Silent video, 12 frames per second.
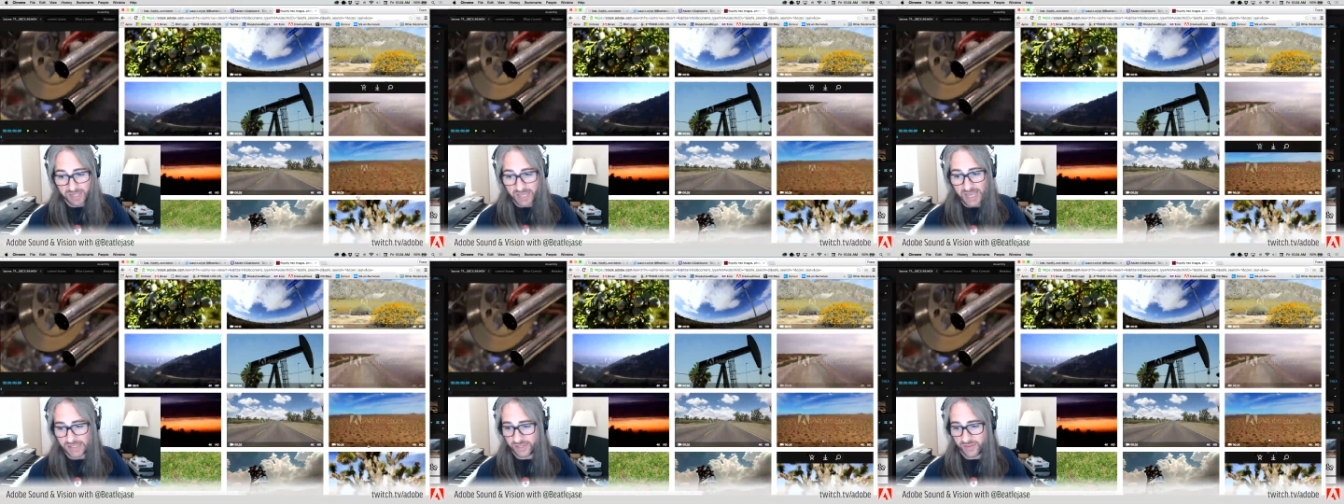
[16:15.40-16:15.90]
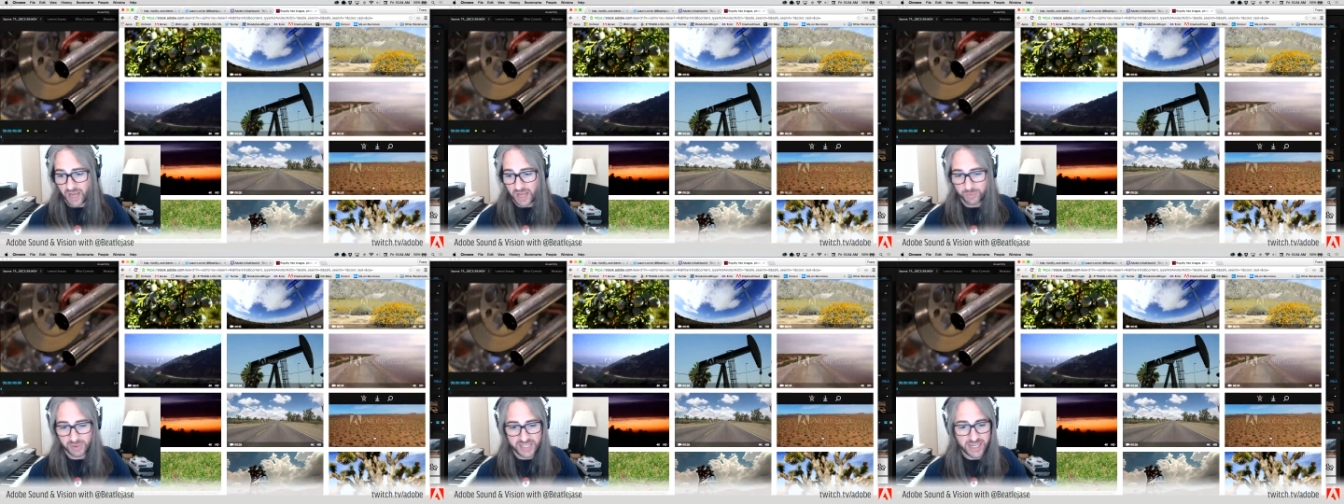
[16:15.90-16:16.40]
mean, yes, you've
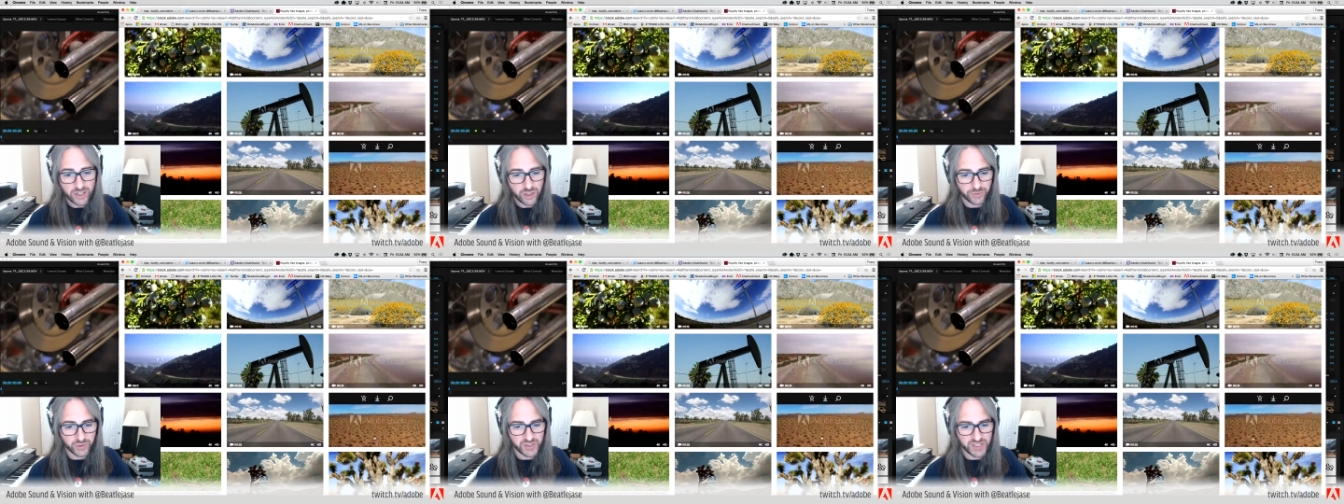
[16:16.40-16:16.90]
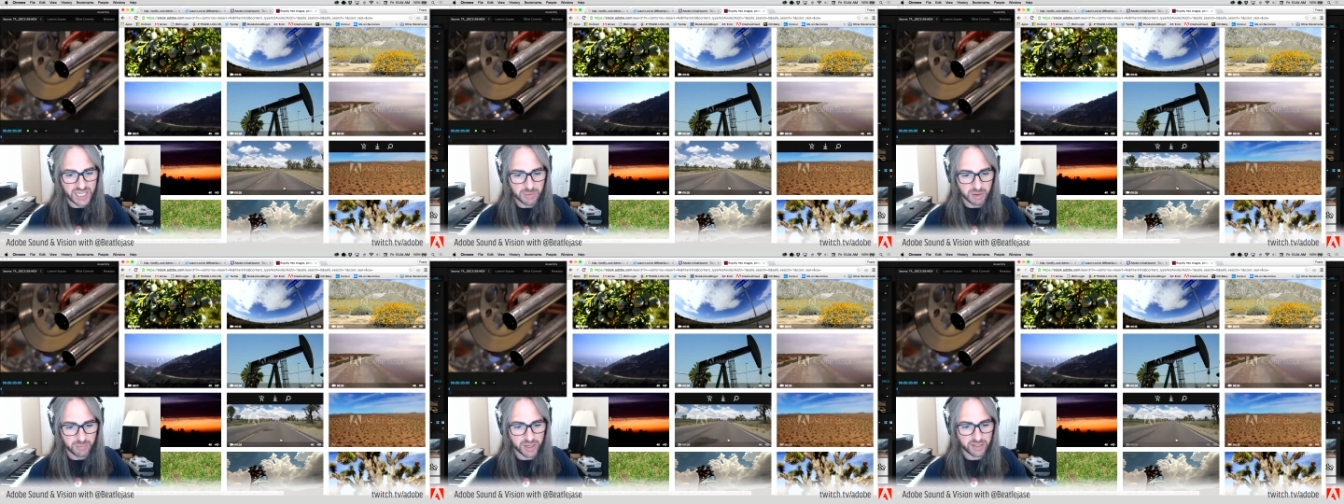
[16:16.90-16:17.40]
got potential for
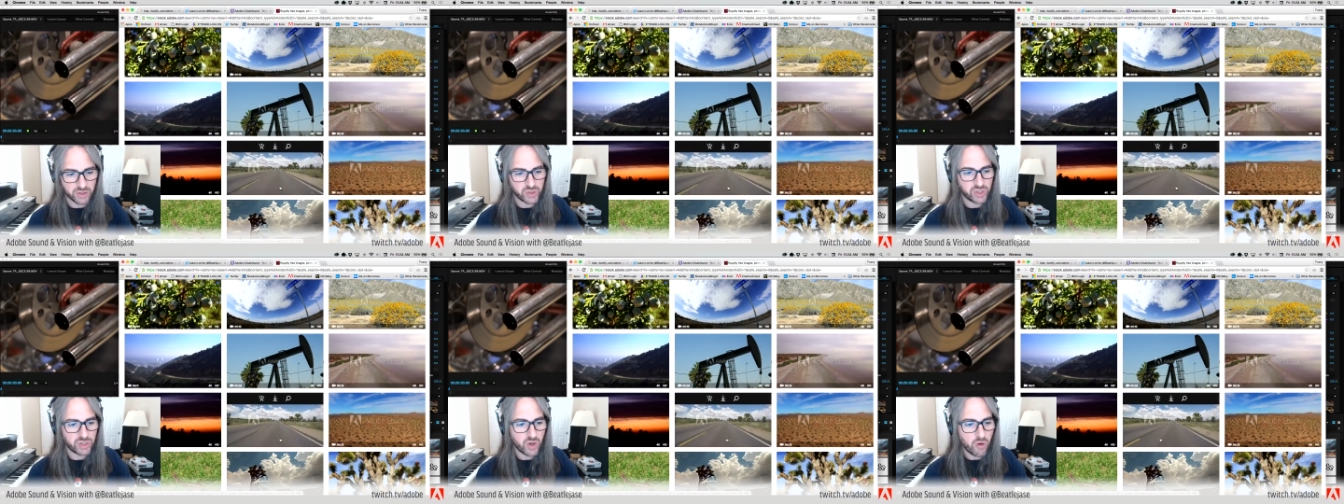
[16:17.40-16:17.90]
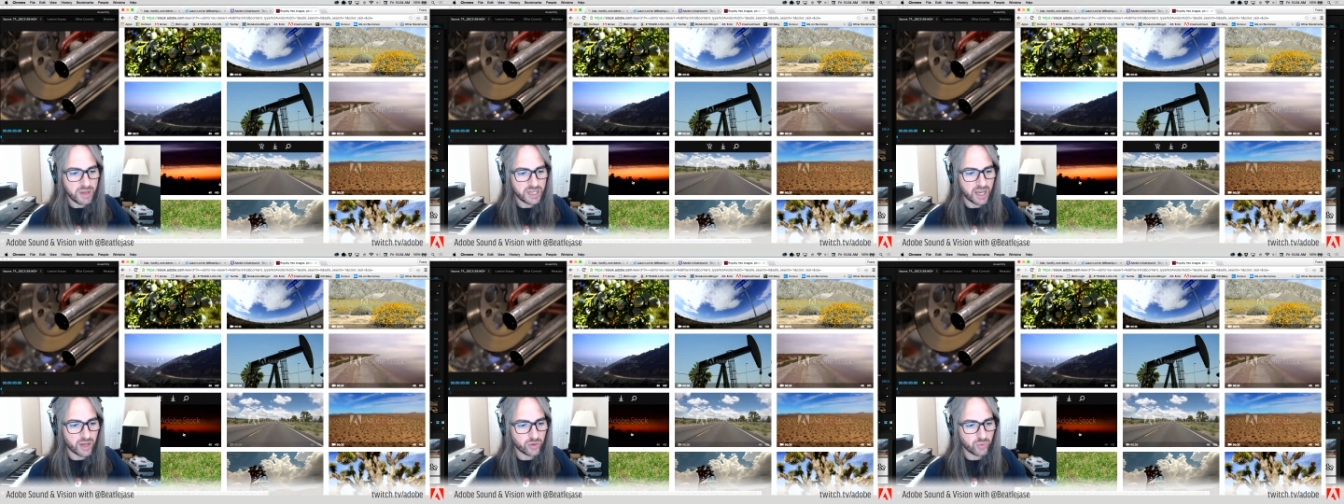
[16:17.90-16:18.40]
cinema, but there's so
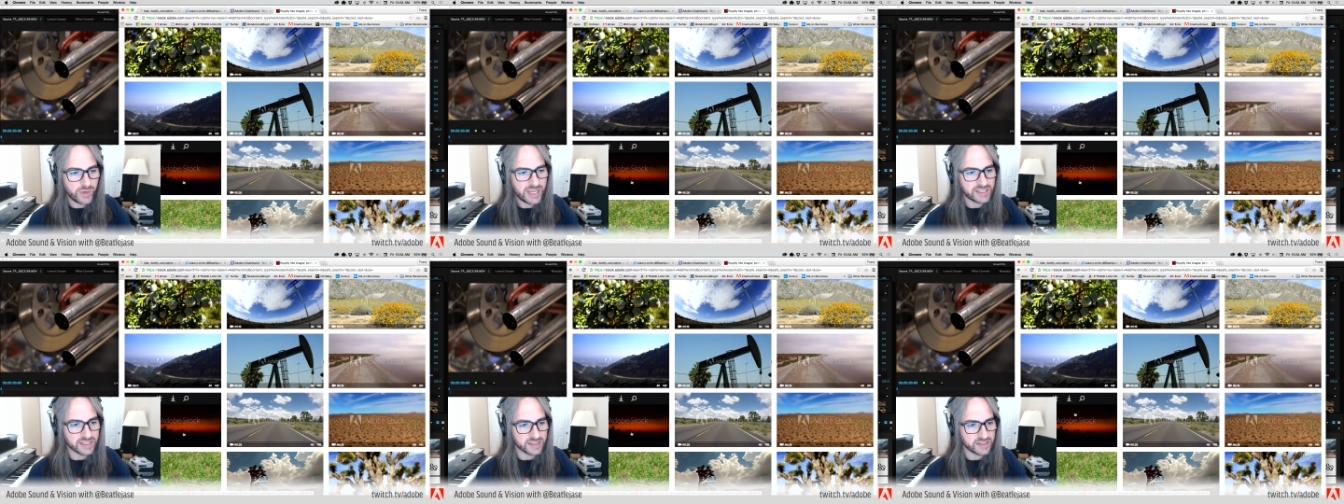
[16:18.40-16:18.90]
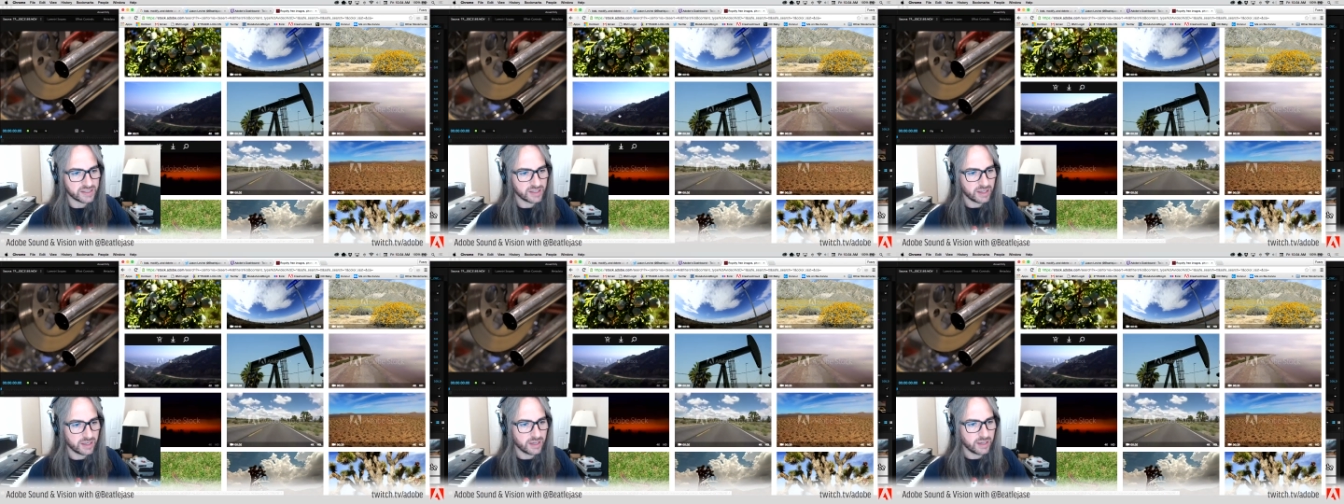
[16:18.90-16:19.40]
many other
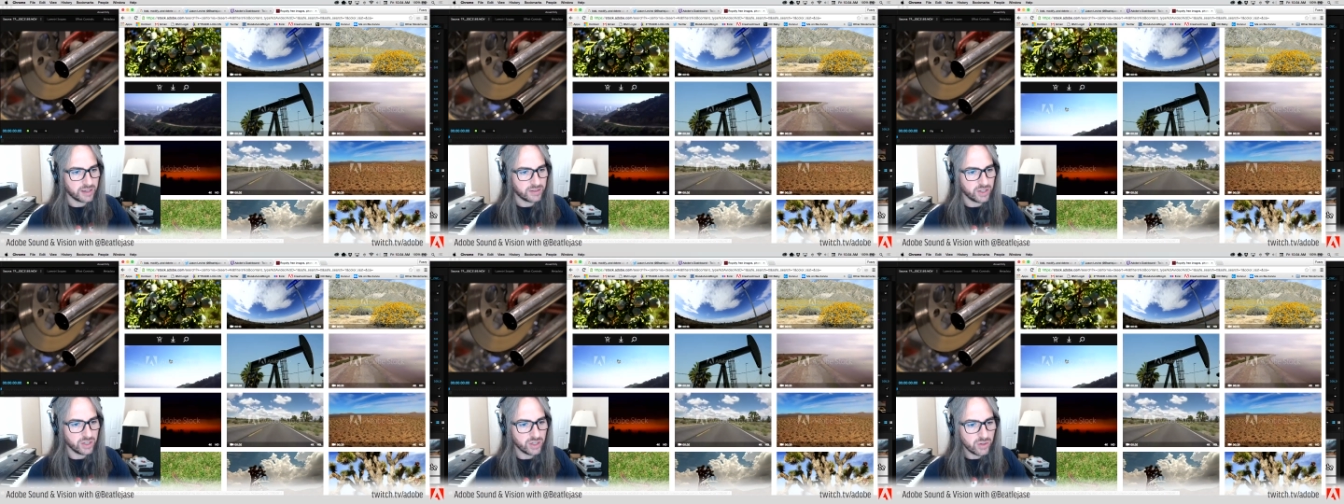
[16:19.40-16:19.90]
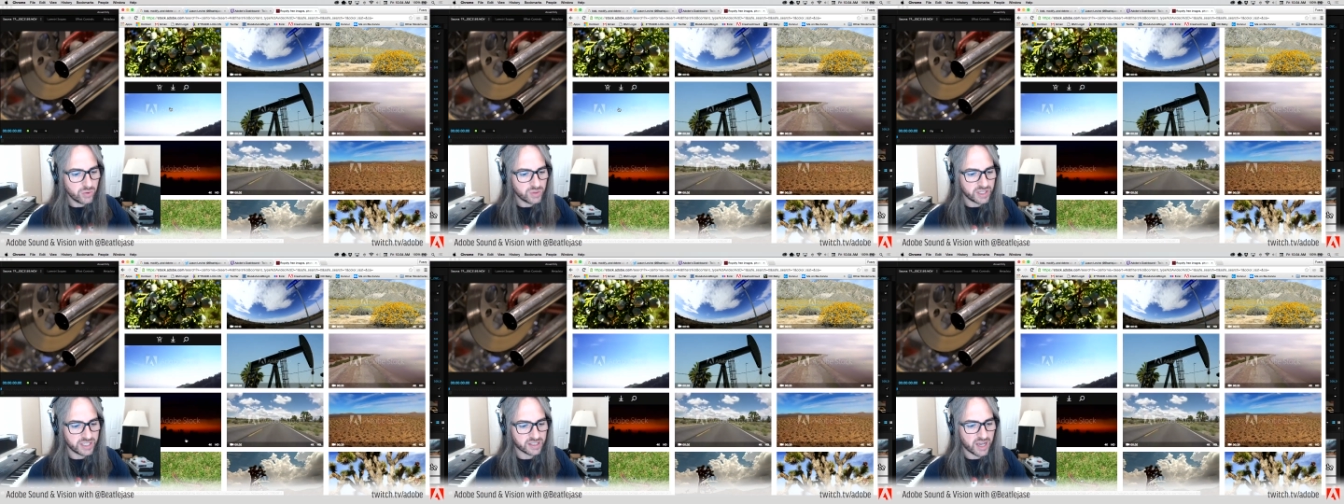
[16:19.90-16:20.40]
reasons to
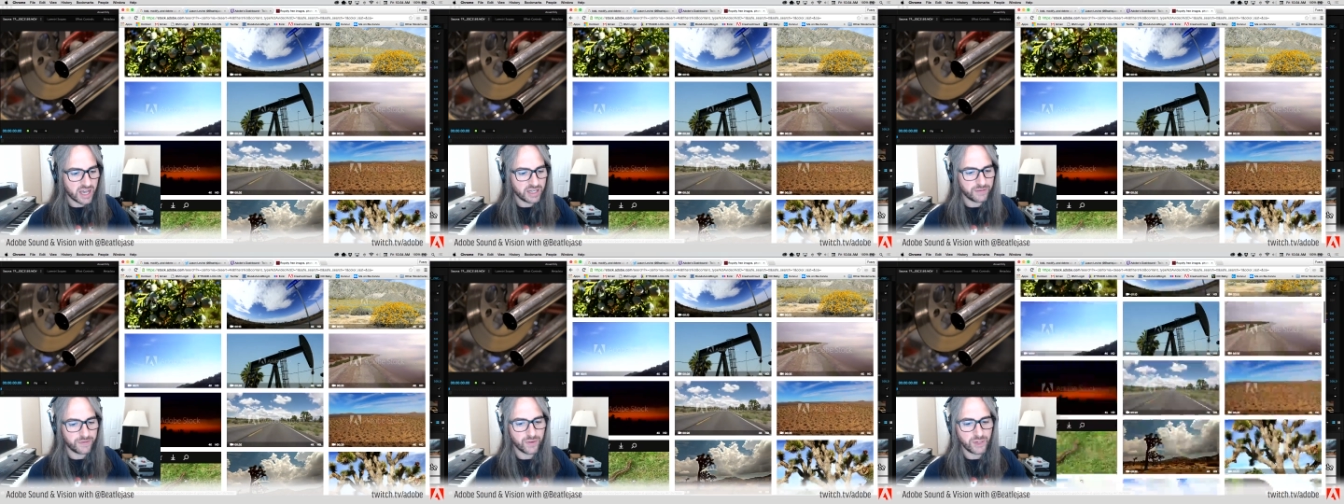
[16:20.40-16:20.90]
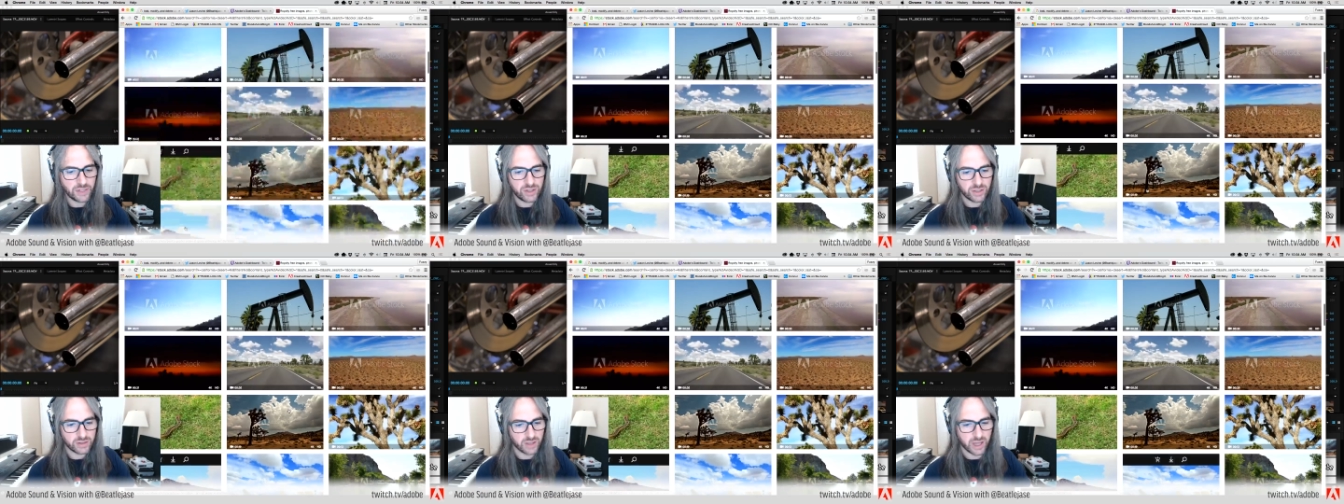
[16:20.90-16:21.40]
use this kind of
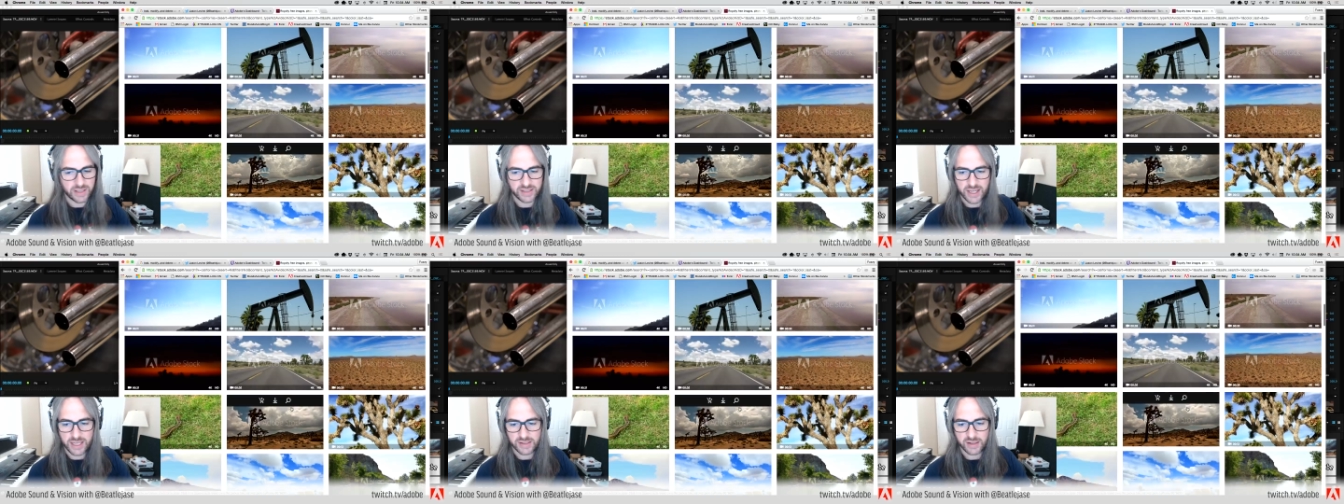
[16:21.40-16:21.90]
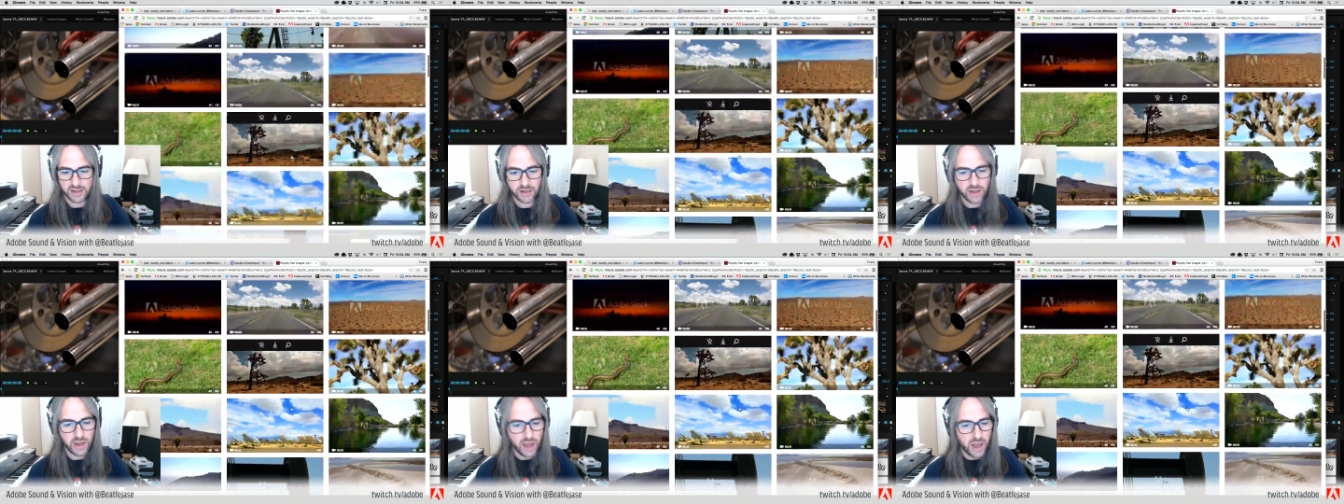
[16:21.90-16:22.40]
footage. There's a lot of snakes in here.